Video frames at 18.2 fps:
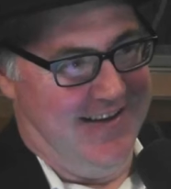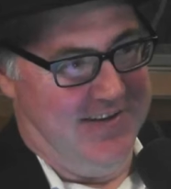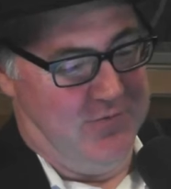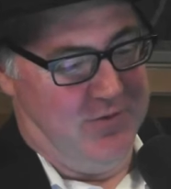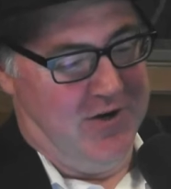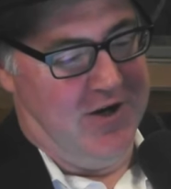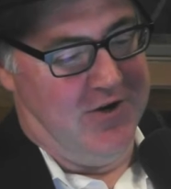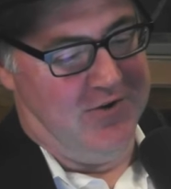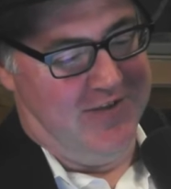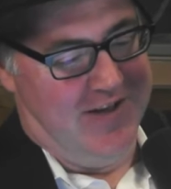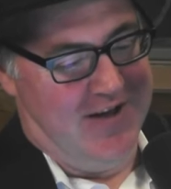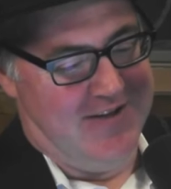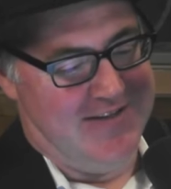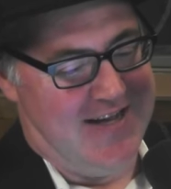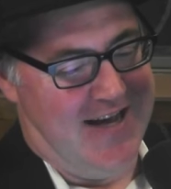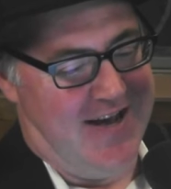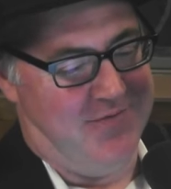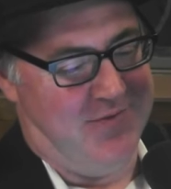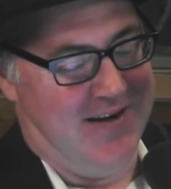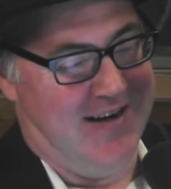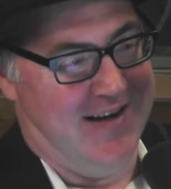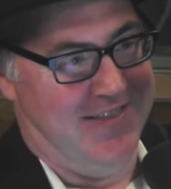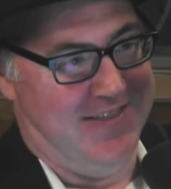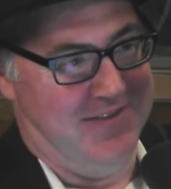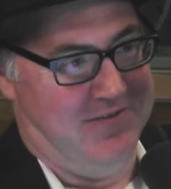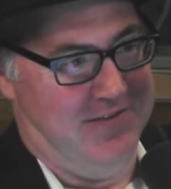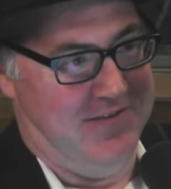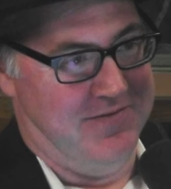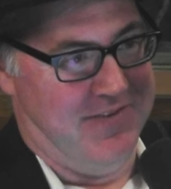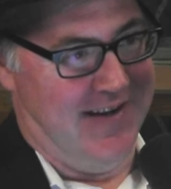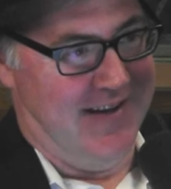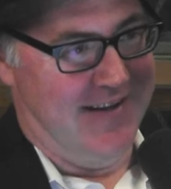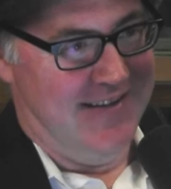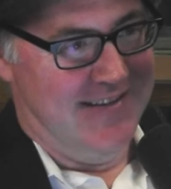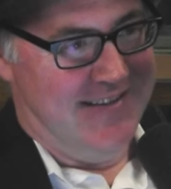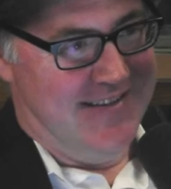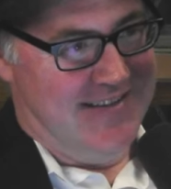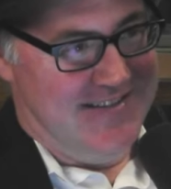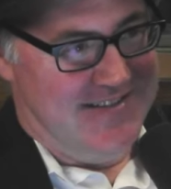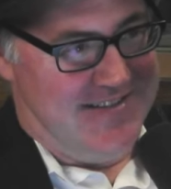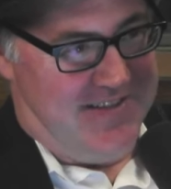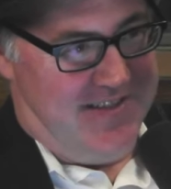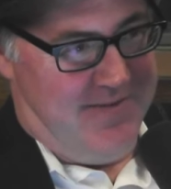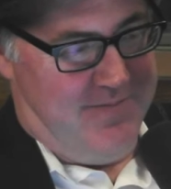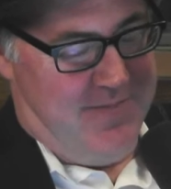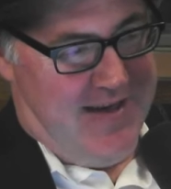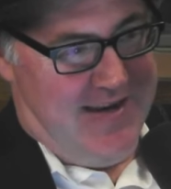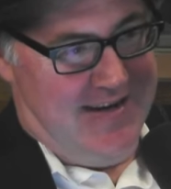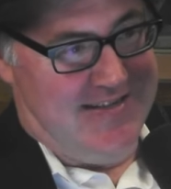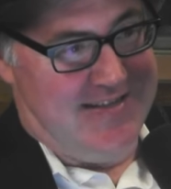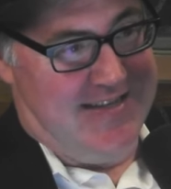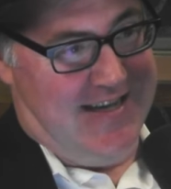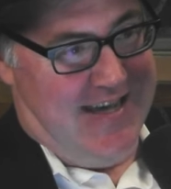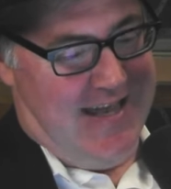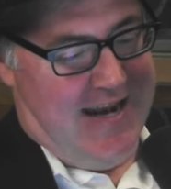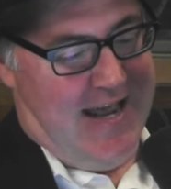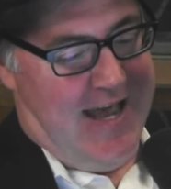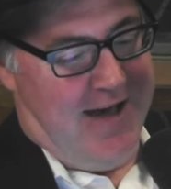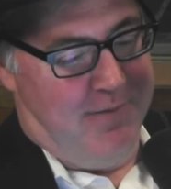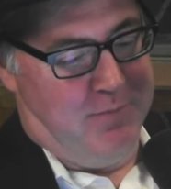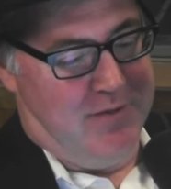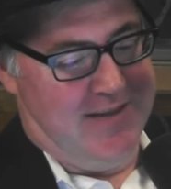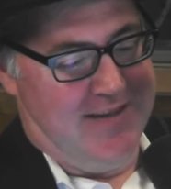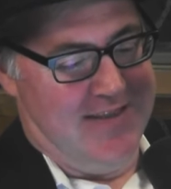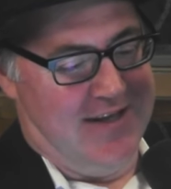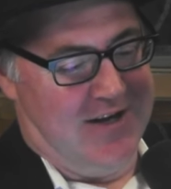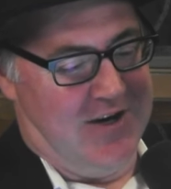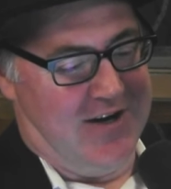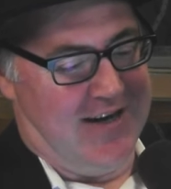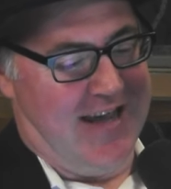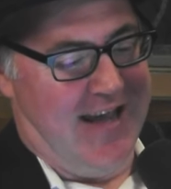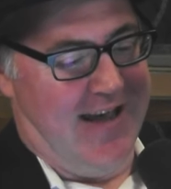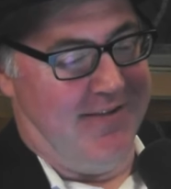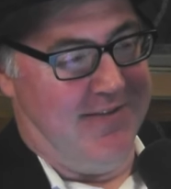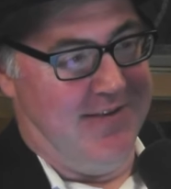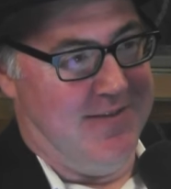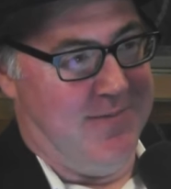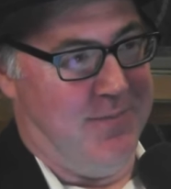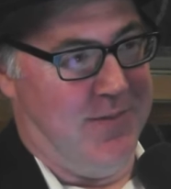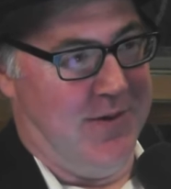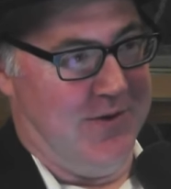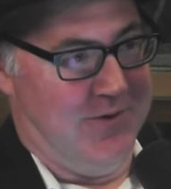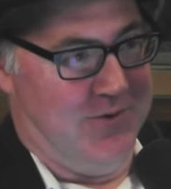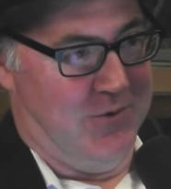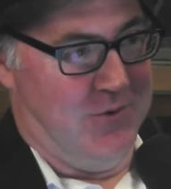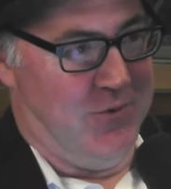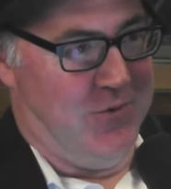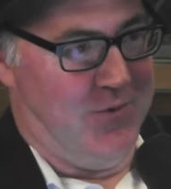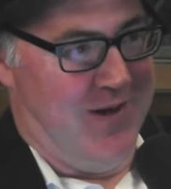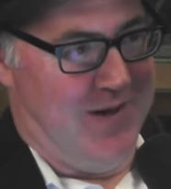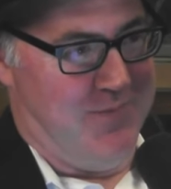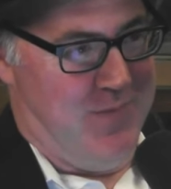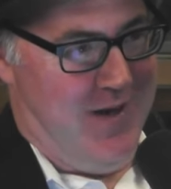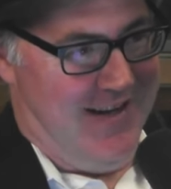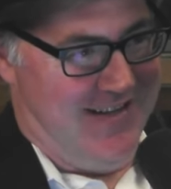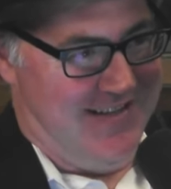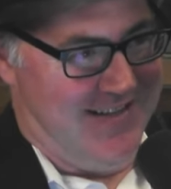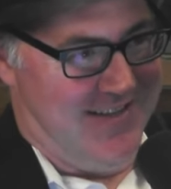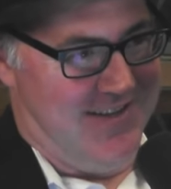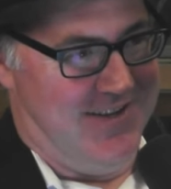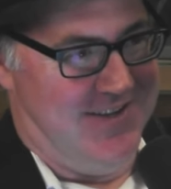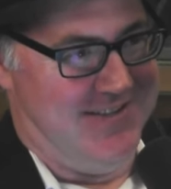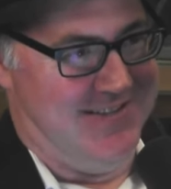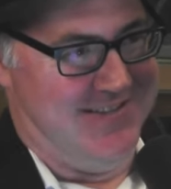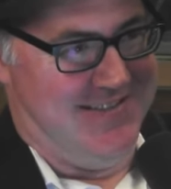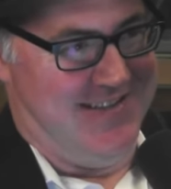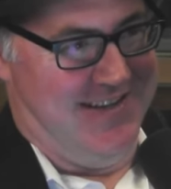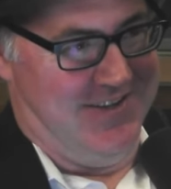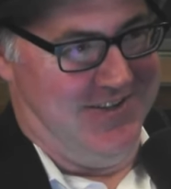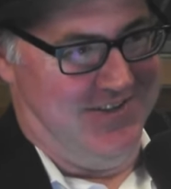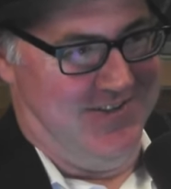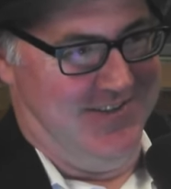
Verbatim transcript: Well, no, it's halfway down the river, so they've managed to get out, but then they've got to carry the boat all the way back to the hostel.